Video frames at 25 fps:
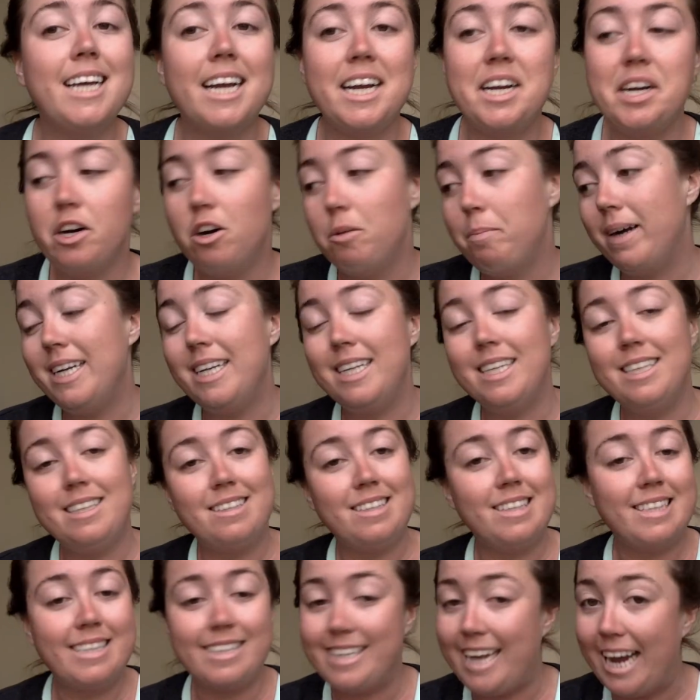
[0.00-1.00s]
I hope I didn't
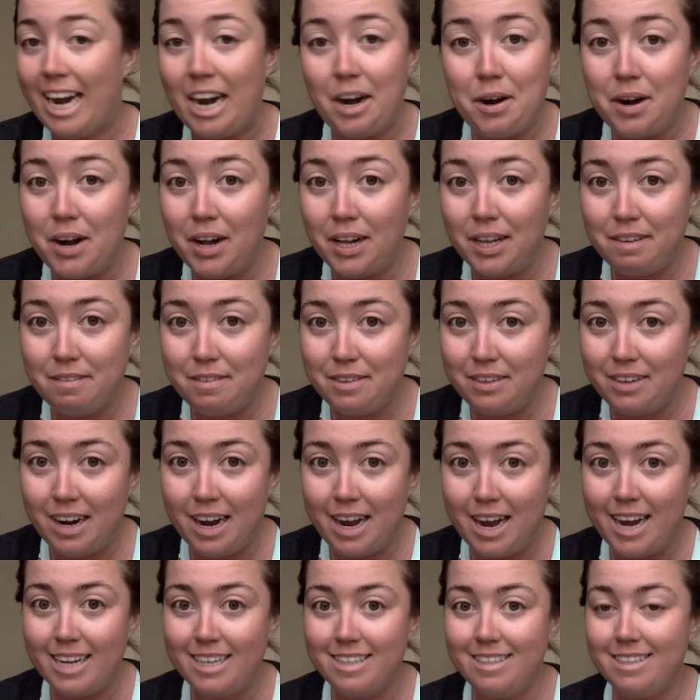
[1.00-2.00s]
scare all of you
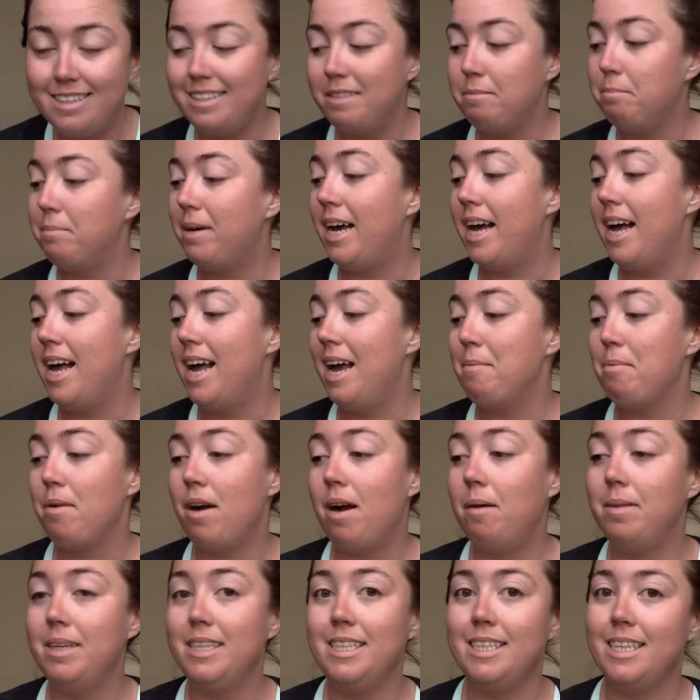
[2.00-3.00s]
guys, but I
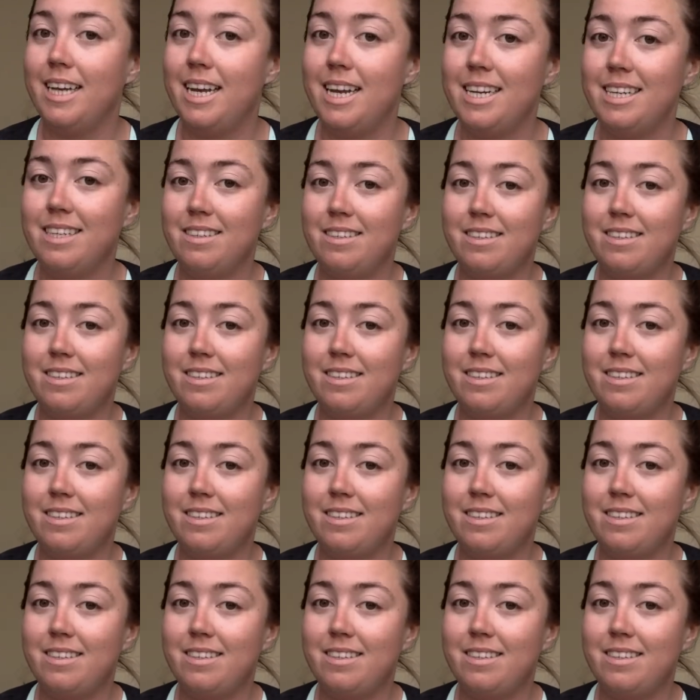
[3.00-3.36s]
probably did.